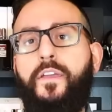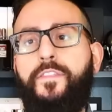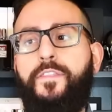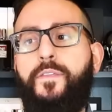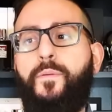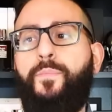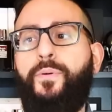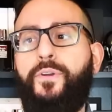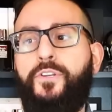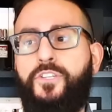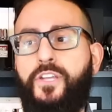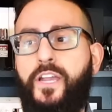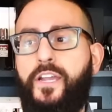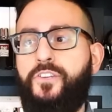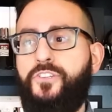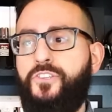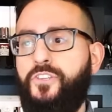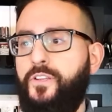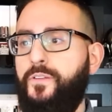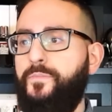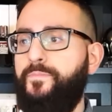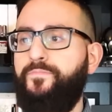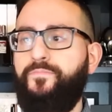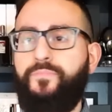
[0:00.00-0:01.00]
The
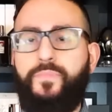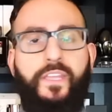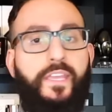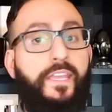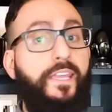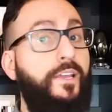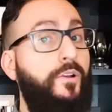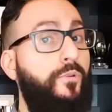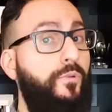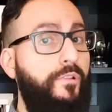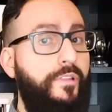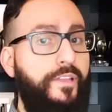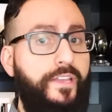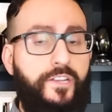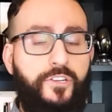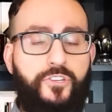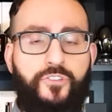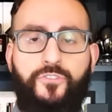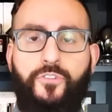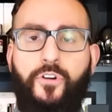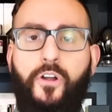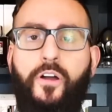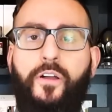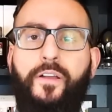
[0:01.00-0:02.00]
projection, equally as
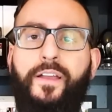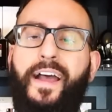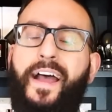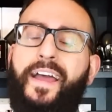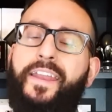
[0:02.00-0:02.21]
strong.